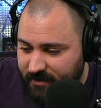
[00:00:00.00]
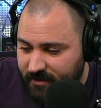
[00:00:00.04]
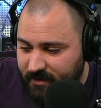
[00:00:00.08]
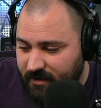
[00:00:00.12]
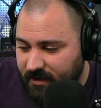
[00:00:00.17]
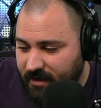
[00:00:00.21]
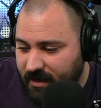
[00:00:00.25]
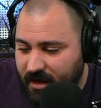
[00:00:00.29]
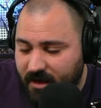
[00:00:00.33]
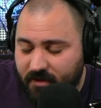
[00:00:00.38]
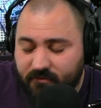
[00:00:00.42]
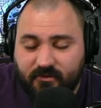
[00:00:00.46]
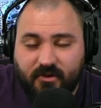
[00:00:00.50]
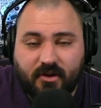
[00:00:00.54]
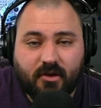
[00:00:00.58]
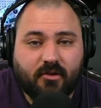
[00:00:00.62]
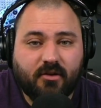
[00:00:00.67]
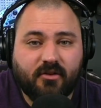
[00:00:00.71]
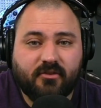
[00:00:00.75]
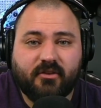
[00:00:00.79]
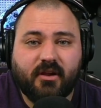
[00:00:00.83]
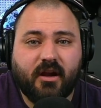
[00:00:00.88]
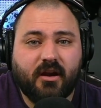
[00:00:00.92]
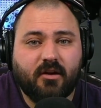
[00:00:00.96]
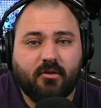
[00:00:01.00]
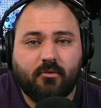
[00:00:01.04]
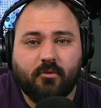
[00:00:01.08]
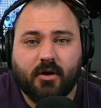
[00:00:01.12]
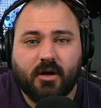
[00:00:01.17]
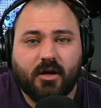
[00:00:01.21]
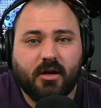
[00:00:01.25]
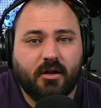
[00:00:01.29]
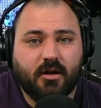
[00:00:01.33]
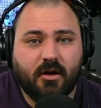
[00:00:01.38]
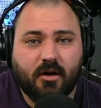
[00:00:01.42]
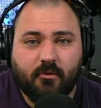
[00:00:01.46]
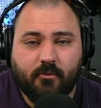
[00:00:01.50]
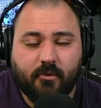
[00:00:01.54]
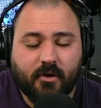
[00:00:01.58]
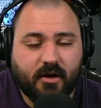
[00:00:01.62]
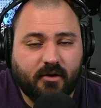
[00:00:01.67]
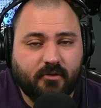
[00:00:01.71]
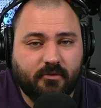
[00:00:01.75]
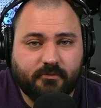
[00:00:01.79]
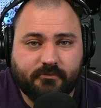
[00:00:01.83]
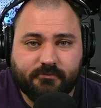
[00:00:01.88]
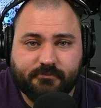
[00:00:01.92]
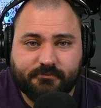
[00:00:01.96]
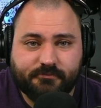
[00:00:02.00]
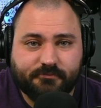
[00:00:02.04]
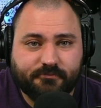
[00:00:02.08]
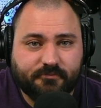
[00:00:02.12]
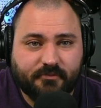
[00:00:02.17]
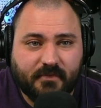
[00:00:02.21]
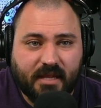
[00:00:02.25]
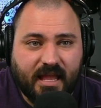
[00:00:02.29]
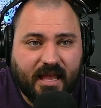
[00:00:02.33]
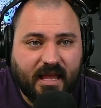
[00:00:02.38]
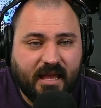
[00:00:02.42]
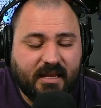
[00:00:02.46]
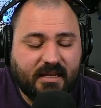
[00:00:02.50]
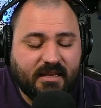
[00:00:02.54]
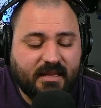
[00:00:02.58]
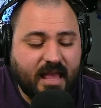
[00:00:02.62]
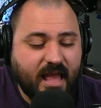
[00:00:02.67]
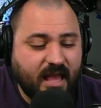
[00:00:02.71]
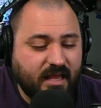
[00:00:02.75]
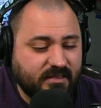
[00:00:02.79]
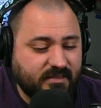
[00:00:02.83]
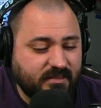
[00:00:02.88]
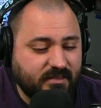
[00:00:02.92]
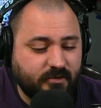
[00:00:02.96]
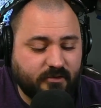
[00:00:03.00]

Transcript: I have no desire to work on artwork. And yes,